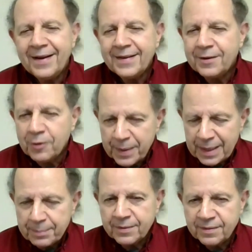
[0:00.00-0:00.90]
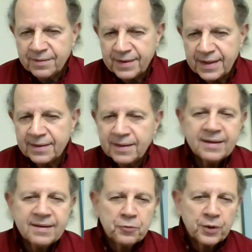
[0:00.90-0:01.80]
There are people that
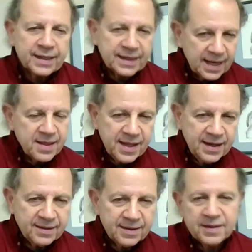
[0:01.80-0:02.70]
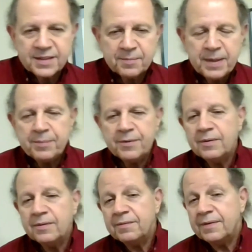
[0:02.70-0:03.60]
really like that, and some
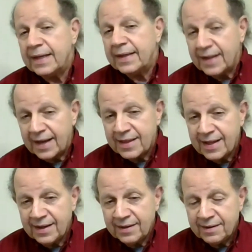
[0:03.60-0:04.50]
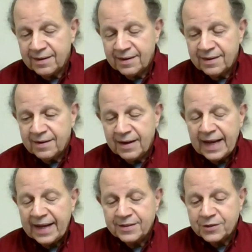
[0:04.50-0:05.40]
people that like that
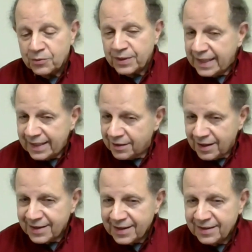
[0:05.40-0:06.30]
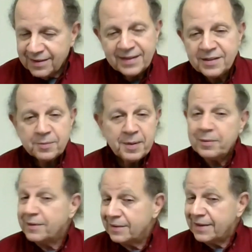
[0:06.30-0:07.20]
and don't need a lot of that, and then the
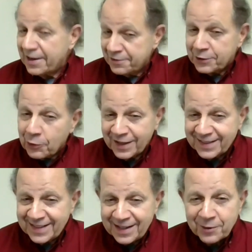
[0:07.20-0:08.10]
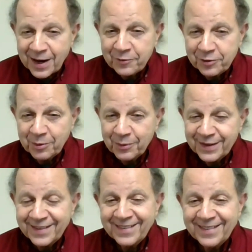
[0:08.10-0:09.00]
people that actually don't like that are uncomfortable
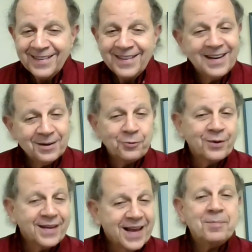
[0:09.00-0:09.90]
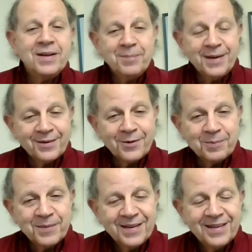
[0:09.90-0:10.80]
with it and are really happy to be at home.